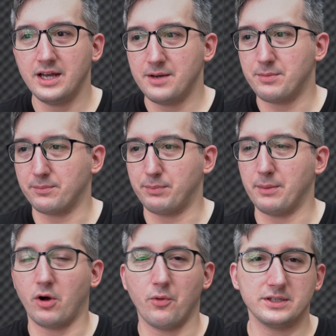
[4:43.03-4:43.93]
but
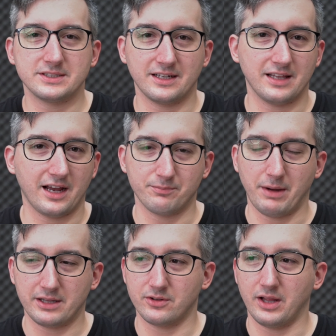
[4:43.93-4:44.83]
people always neglect
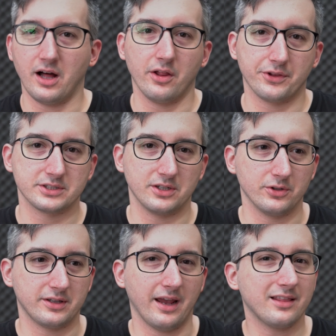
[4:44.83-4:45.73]
mental health. So
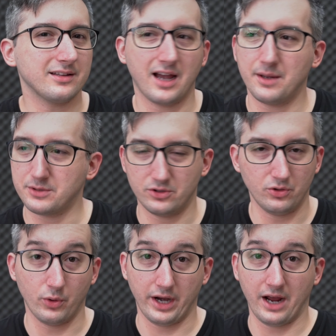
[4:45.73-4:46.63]
take the time to
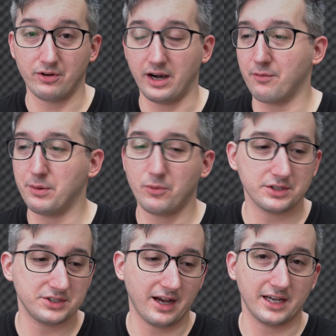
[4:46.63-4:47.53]
do whatever. I've been
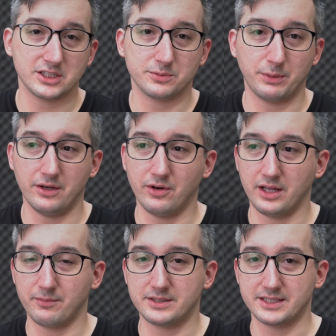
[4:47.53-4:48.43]
watching guys
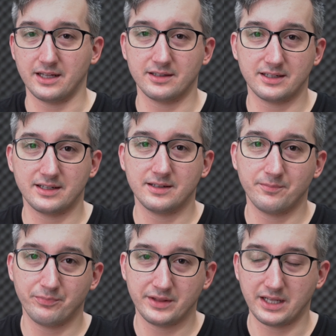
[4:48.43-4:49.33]
speedrun Zelda
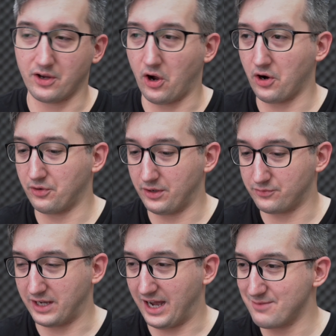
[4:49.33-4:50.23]
like Ocarina
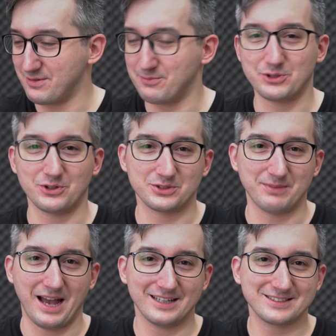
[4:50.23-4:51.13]
of Time and Majora's
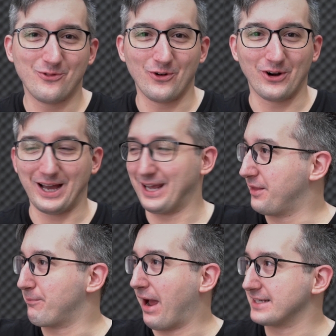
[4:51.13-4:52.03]
Mask for like
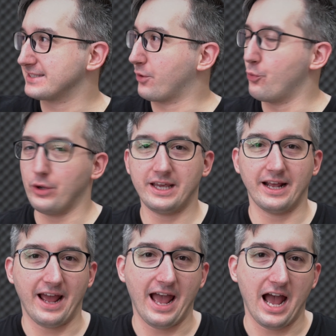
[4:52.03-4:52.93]
the past like week
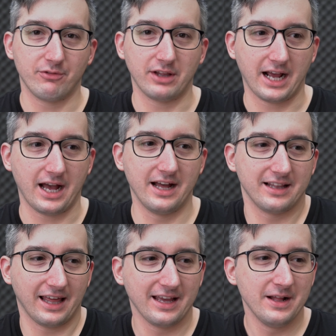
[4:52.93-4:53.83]
and a half. Like I like